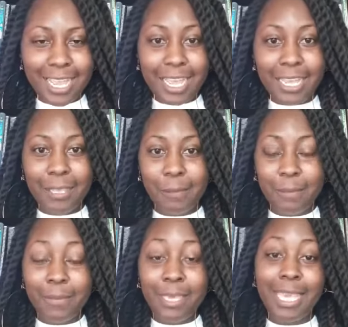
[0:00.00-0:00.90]
I
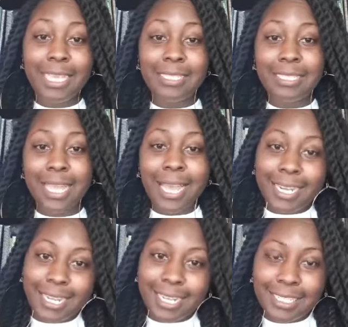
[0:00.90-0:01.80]
am
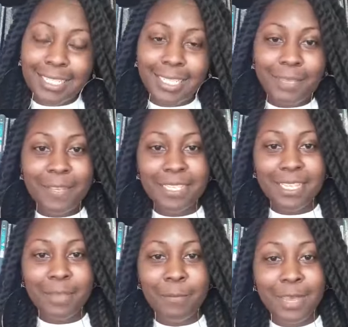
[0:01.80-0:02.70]
excited because
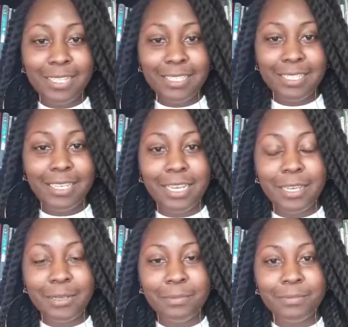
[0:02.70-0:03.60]
I'm about
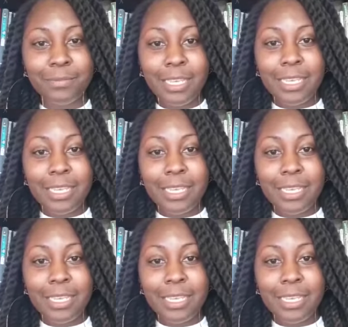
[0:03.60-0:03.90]
to